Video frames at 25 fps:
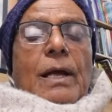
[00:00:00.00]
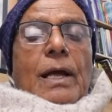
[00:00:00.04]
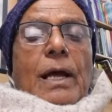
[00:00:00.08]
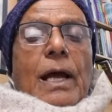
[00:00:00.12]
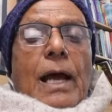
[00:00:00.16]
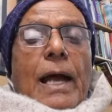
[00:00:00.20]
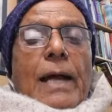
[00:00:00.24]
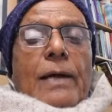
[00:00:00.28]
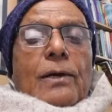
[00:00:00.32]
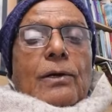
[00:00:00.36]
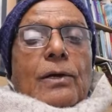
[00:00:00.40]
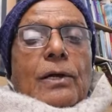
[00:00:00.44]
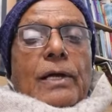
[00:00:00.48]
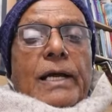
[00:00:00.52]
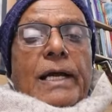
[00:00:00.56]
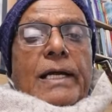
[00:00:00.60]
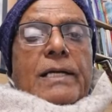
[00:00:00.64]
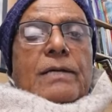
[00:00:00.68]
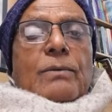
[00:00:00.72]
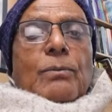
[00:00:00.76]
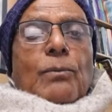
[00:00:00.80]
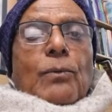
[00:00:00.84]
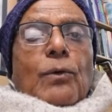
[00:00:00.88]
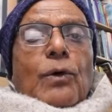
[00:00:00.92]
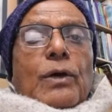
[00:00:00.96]
and
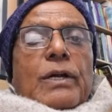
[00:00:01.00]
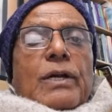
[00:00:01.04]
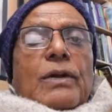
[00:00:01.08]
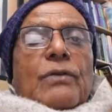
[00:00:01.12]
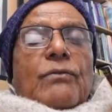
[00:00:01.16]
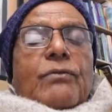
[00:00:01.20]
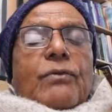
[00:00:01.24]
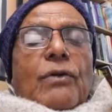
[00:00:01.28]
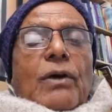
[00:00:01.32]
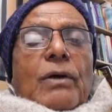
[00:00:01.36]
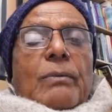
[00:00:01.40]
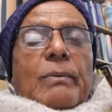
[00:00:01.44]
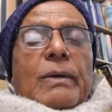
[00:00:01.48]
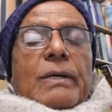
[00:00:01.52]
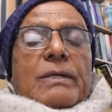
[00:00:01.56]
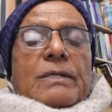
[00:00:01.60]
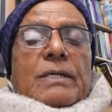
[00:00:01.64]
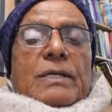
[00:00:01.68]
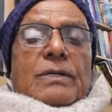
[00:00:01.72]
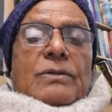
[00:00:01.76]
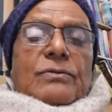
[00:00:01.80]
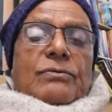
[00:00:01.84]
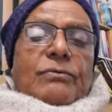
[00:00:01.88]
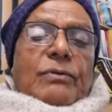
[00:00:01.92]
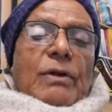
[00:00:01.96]
get more
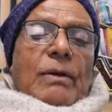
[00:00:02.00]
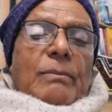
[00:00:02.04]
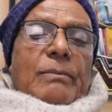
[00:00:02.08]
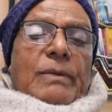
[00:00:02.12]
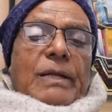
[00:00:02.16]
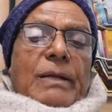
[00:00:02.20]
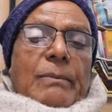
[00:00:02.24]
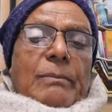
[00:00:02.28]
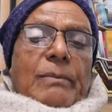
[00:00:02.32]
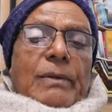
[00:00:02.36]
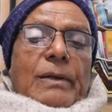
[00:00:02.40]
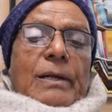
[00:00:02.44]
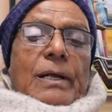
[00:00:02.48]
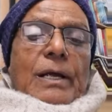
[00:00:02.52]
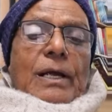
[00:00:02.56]
information from them.